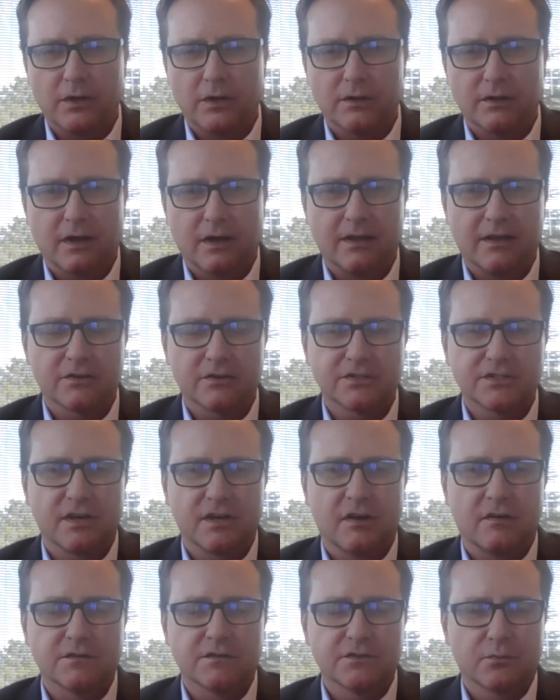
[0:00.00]
we align
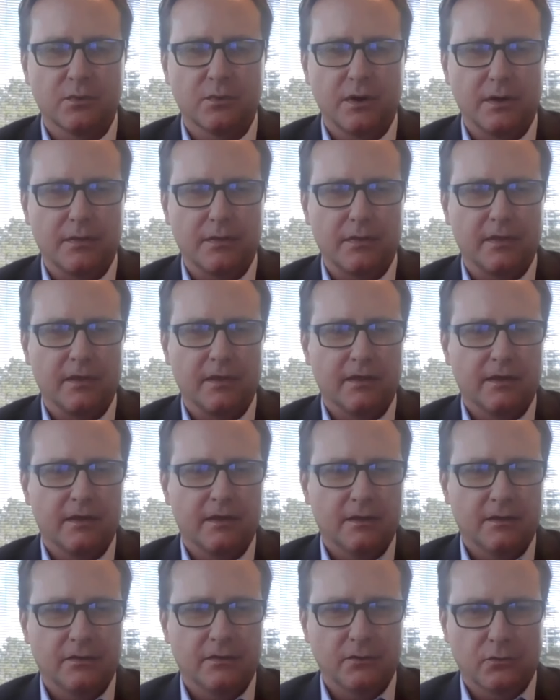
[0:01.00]
ourselves with
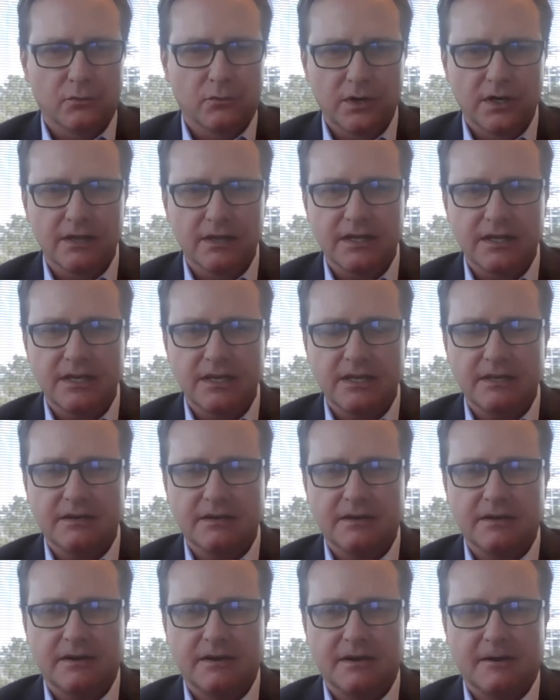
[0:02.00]
the really
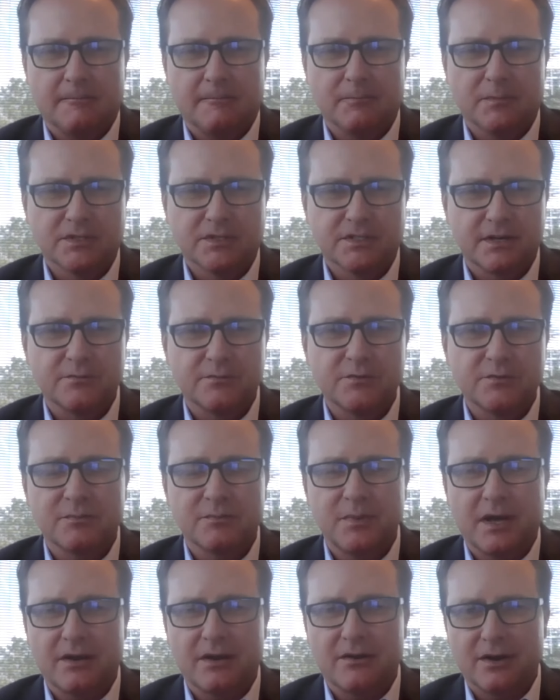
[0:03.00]
the
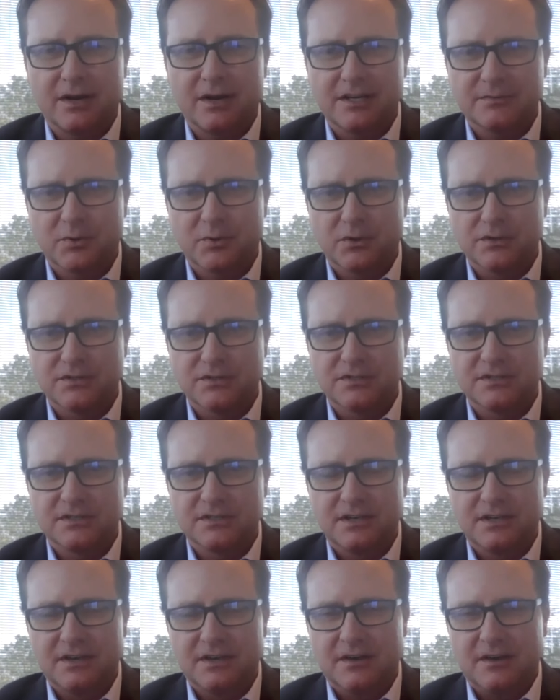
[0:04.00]
subject matter
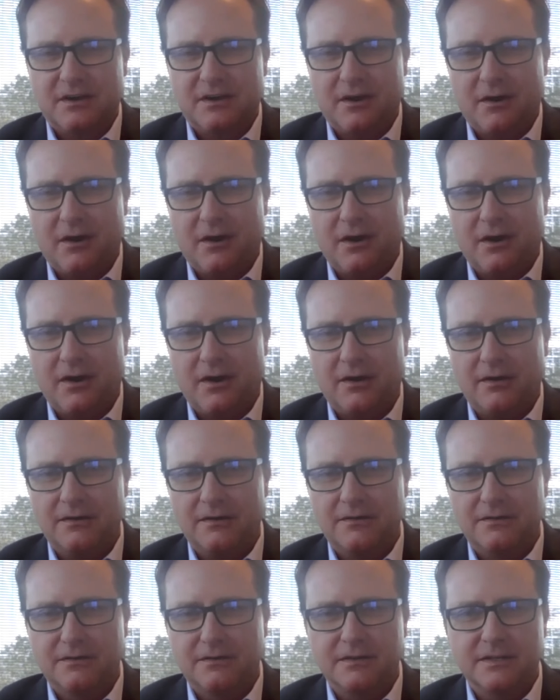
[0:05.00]
experts,
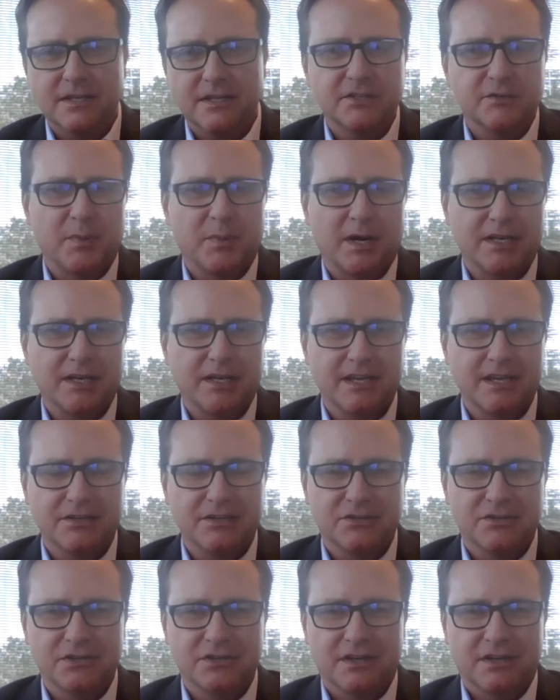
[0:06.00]
niche by
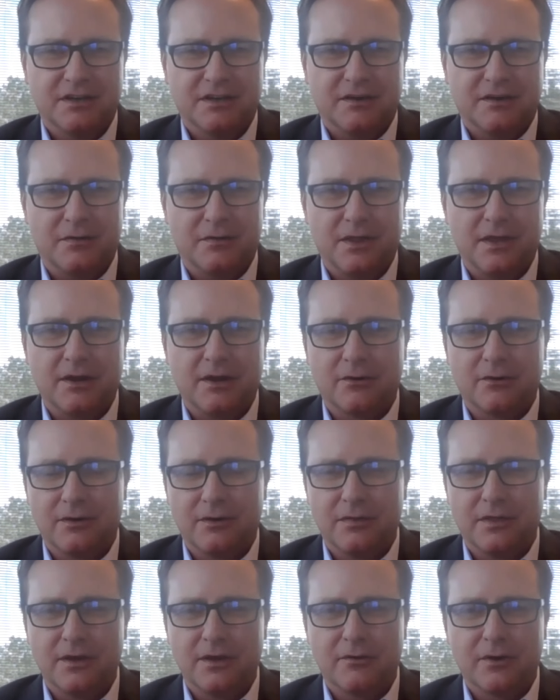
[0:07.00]
niche, that
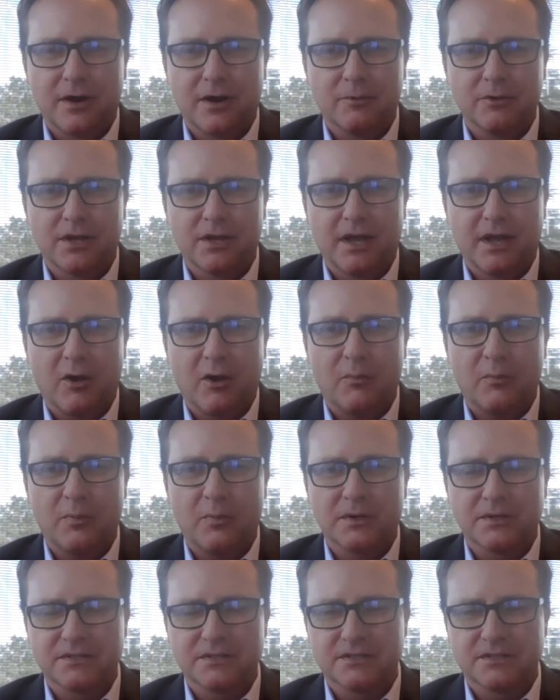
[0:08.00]
are able to help
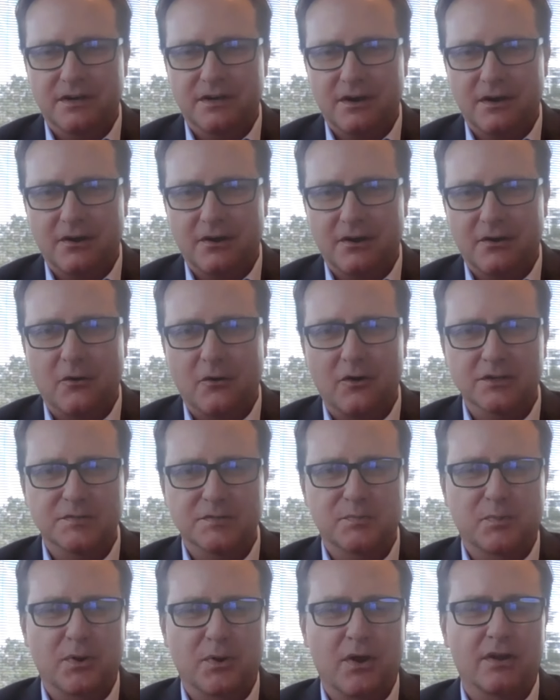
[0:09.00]
us
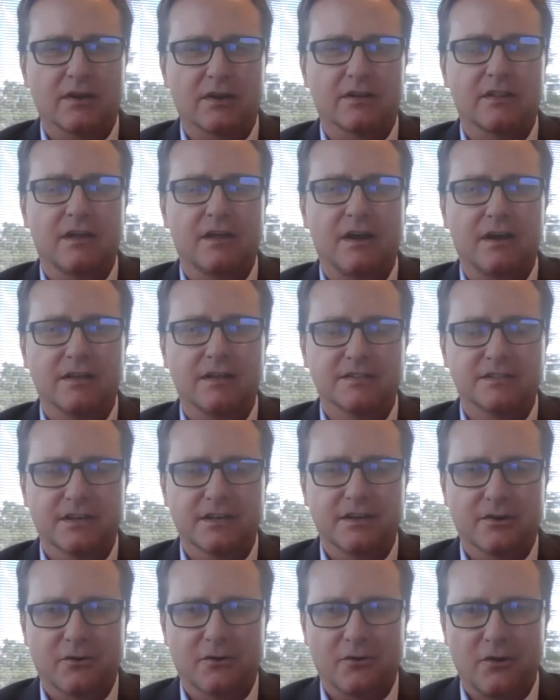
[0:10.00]
across product lines
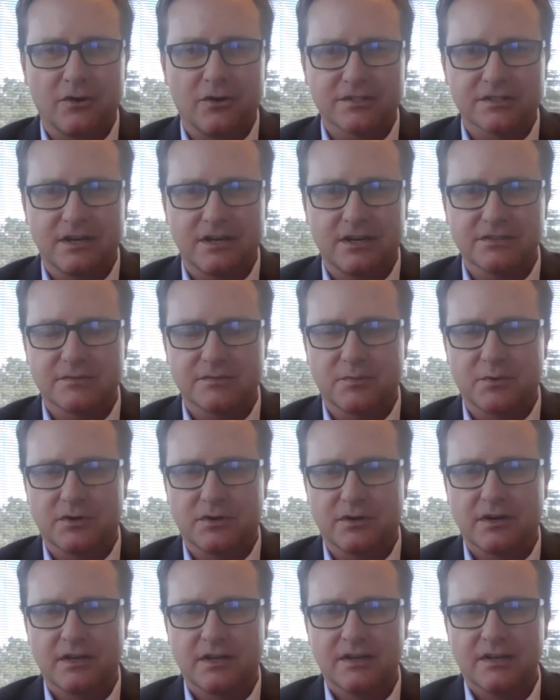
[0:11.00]
and across
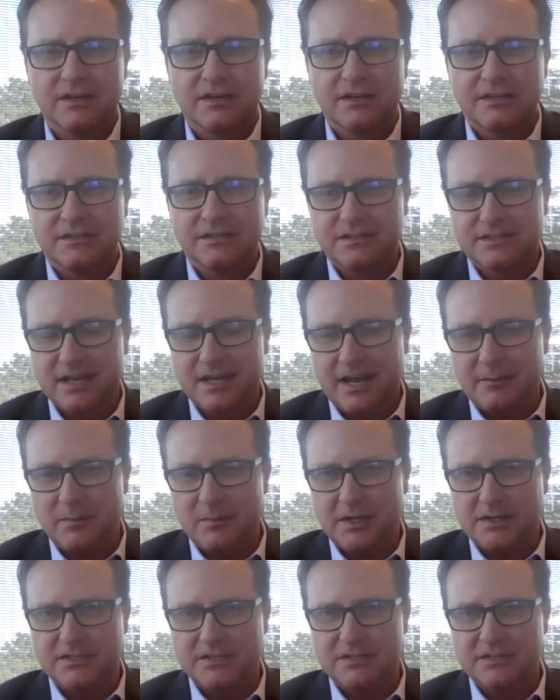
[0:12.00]
customer
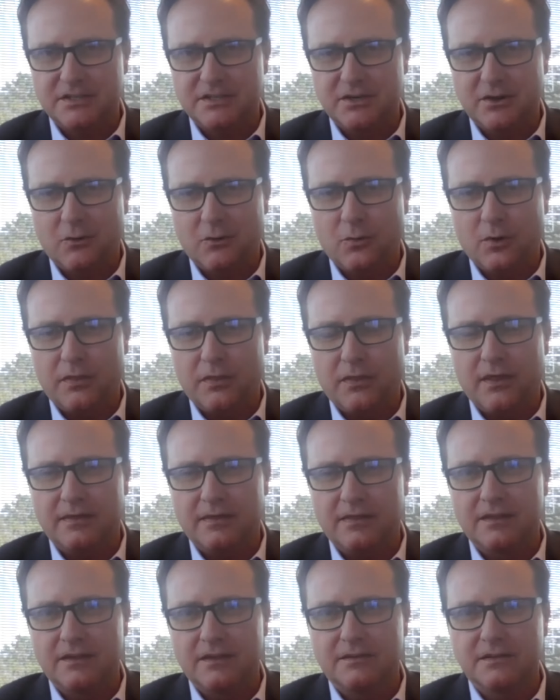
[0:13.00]
segments. One
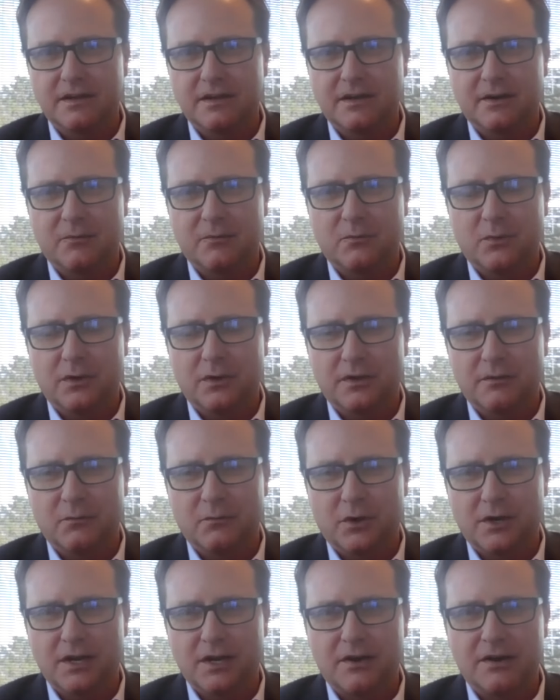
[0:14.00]
thing that
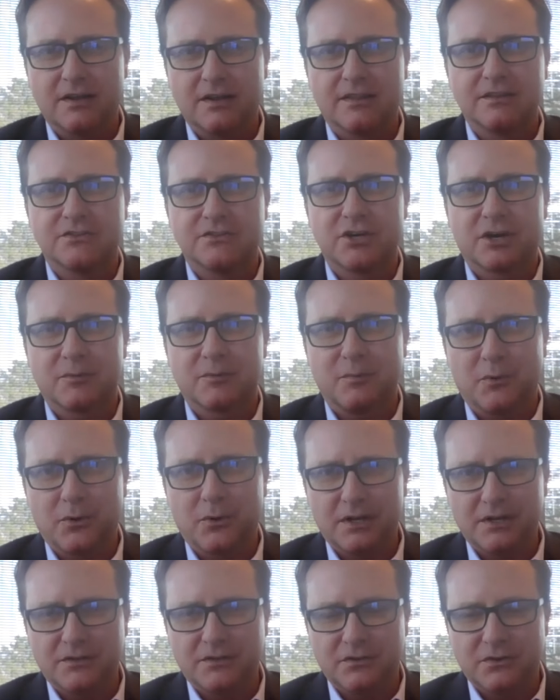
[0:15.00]
one area that Chuck
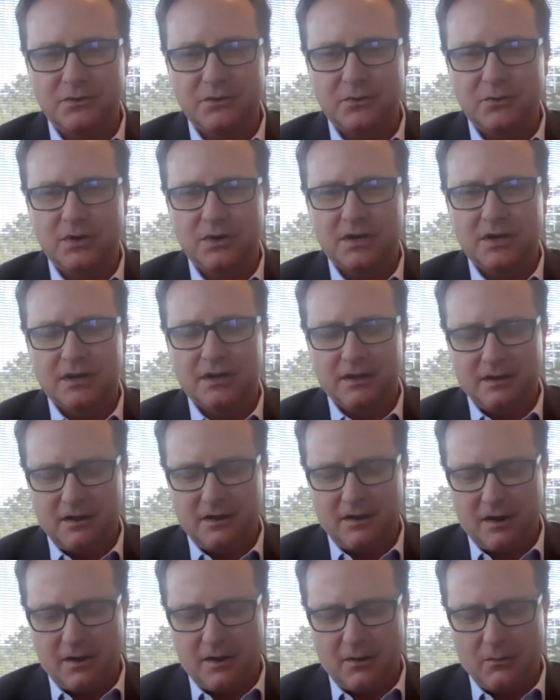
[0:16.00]
pointed to
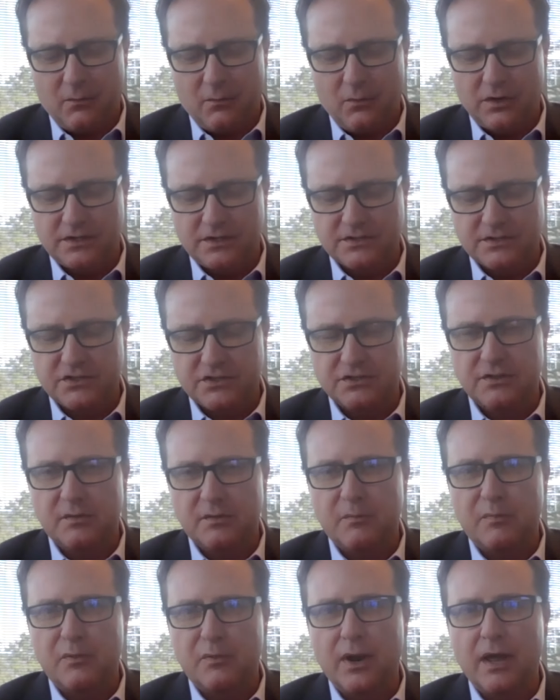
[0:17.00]
was just the
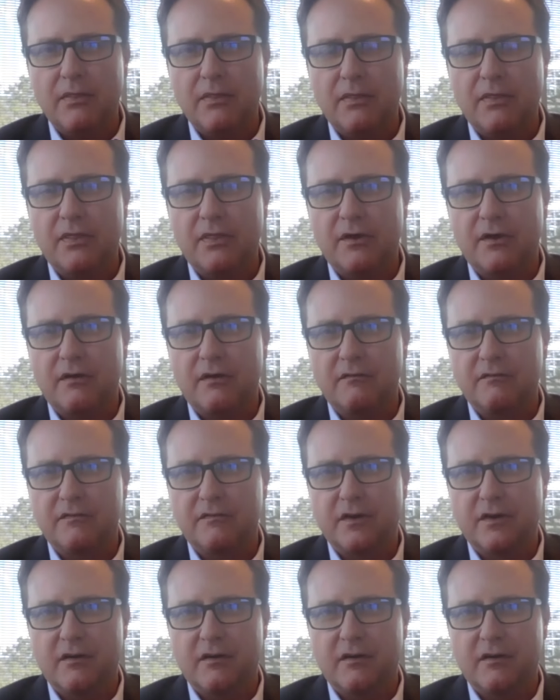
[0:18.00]
breadth of